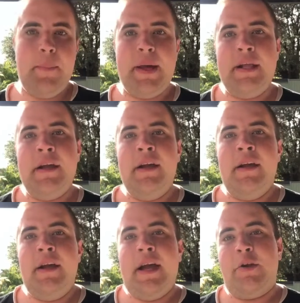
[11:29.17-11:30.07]
But
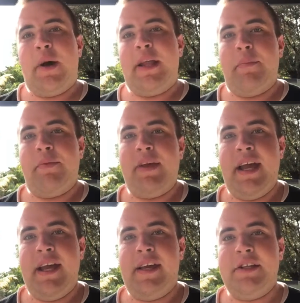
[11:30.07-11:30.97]
how the way they
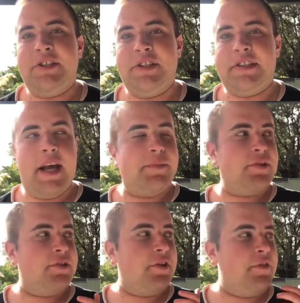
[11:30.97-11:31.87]
play, it's just
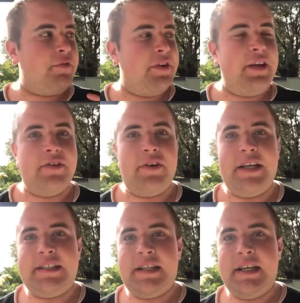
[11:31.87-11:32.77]
absolutely really
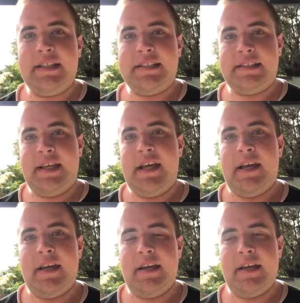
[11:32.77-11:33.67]
nice to see
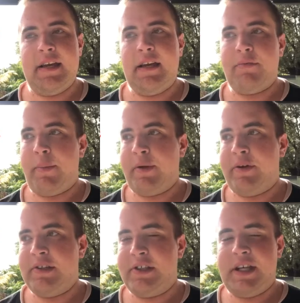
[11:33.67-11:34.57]
the
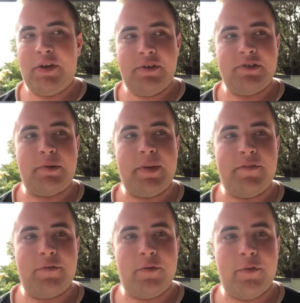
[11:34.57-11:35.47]
Rabbitohs get on top of
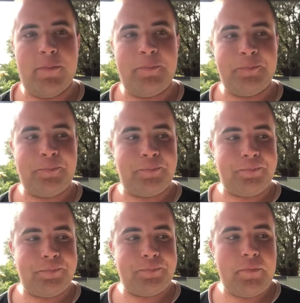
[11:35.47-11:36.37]
their form.
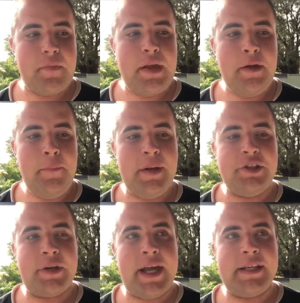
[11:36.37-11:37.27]
But
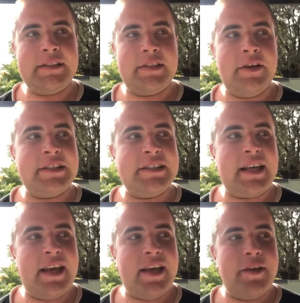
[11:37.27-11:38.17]
the Dragons though, since
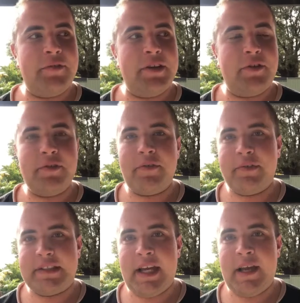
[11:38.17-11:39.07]
they aren't really good
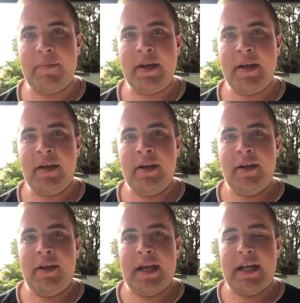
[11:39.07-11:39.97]
of a team
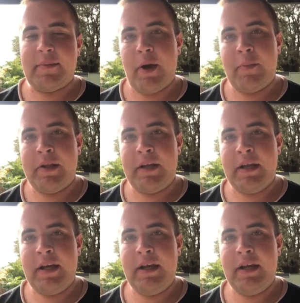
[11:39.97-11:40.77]
at the moment,